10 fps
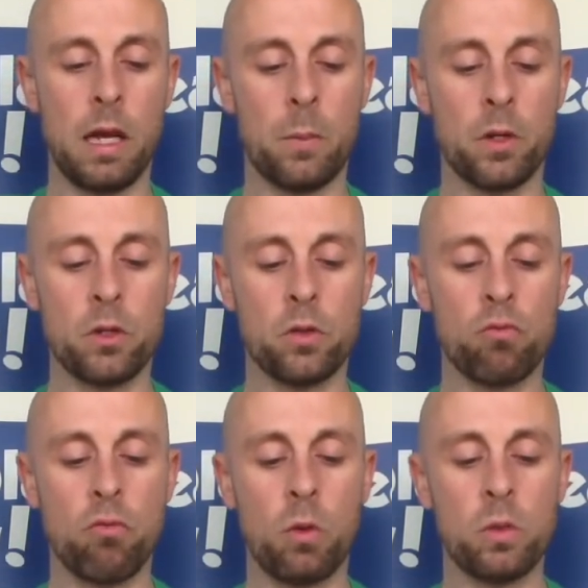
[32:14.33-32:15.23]
And we're going to
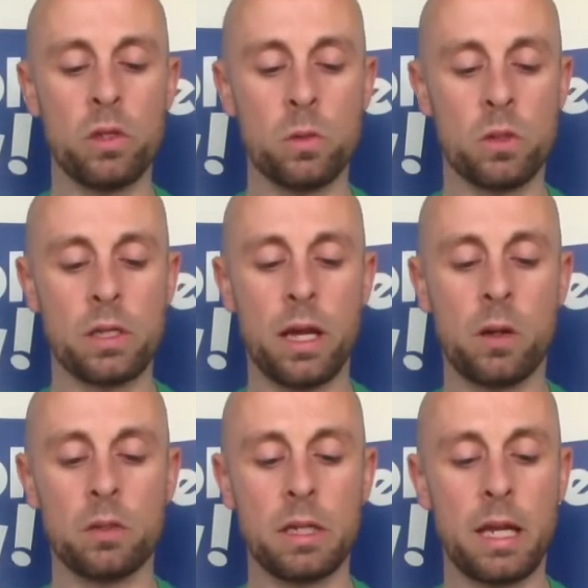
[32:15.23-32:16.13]
just roll these ones
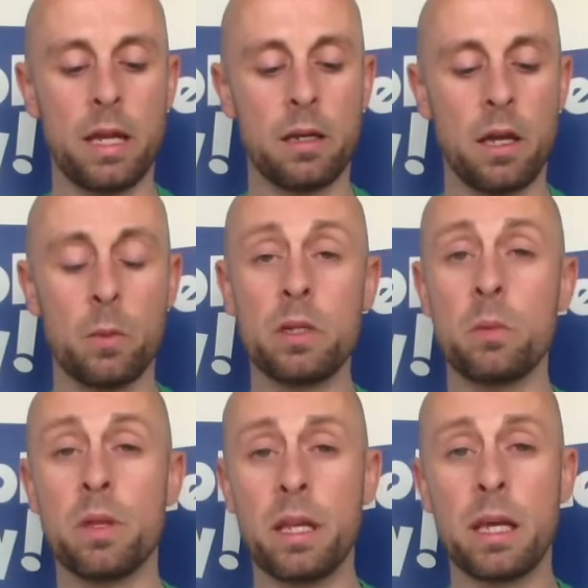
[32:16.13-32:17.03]
out again, like we did
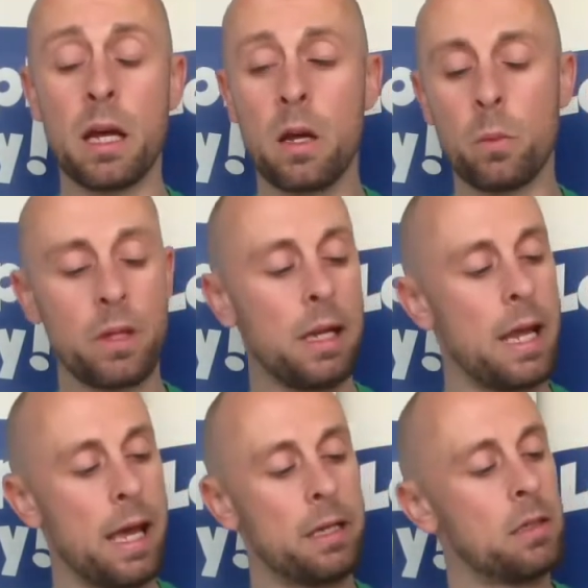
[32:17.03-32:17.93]
with the
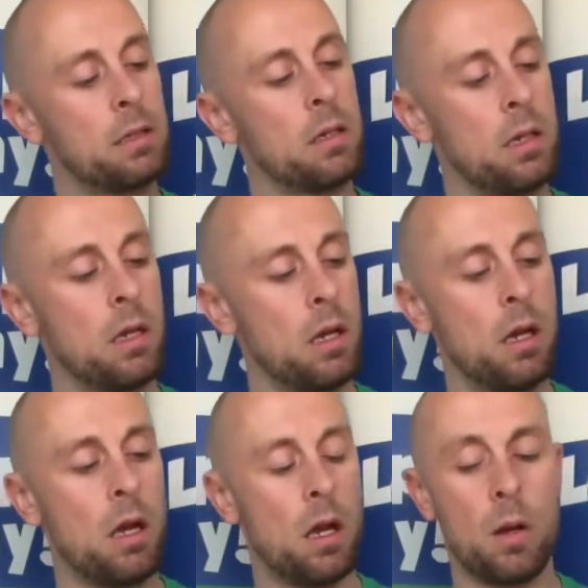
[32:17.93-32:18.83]
legs.
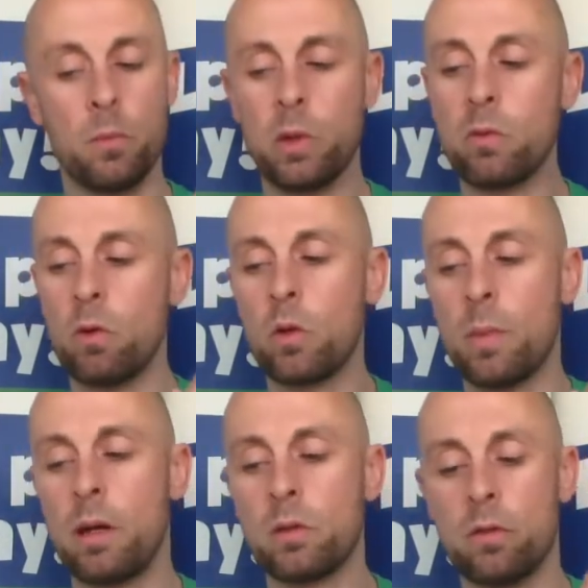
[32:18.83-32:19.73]
We're going to roll
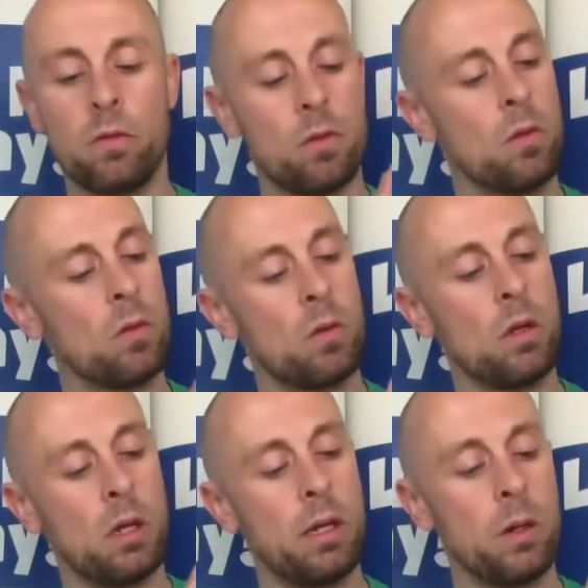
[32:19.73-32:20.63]
them out
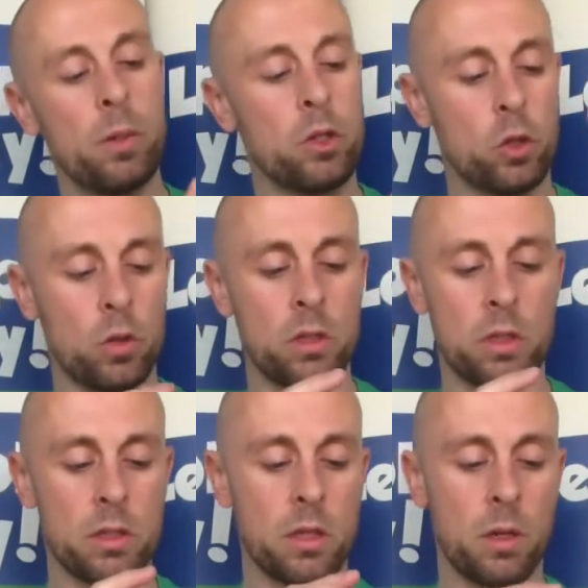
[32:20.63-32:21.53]
a little bit shorter
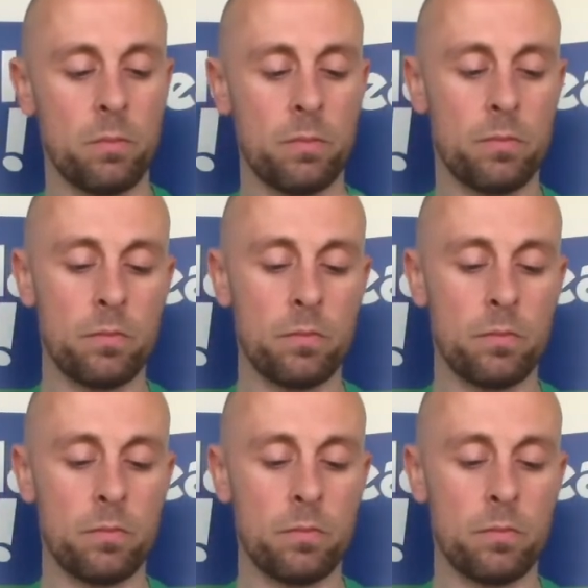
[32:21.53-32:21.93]
this time.